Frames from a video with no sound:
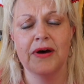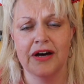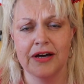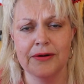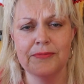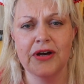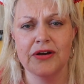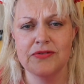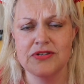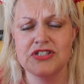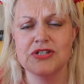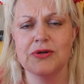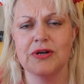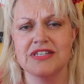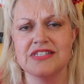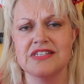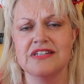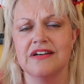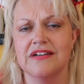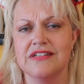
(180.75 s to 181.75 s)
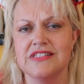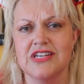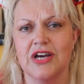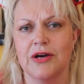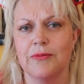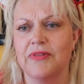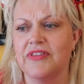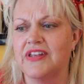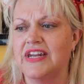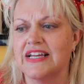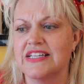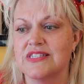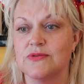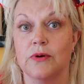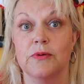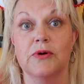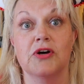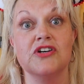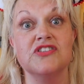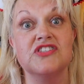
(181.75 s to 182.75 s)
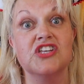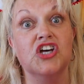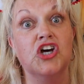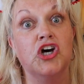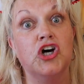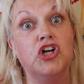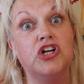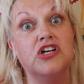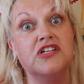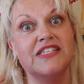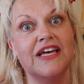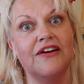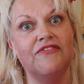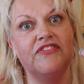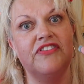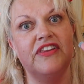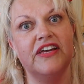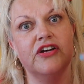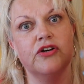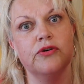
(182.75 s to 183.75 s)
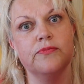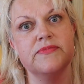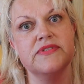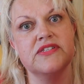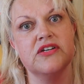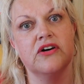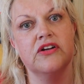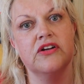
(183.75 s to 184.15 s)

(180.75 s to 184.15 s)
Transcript: I'm going to do it as a night time on the next one because the colours, everything comes